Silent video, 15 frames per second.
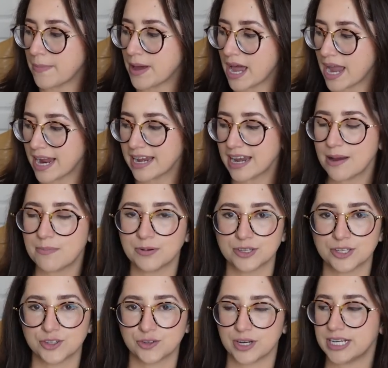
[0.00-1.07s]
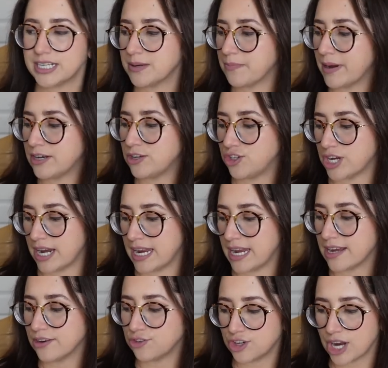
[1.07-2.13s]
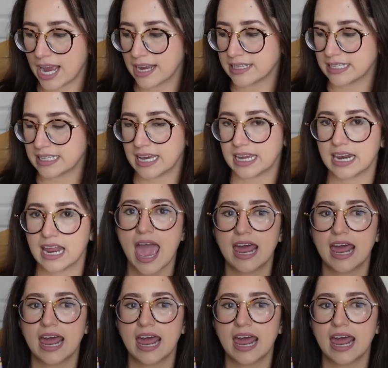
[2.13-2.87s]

Pineapple Street by Jenny Jackson.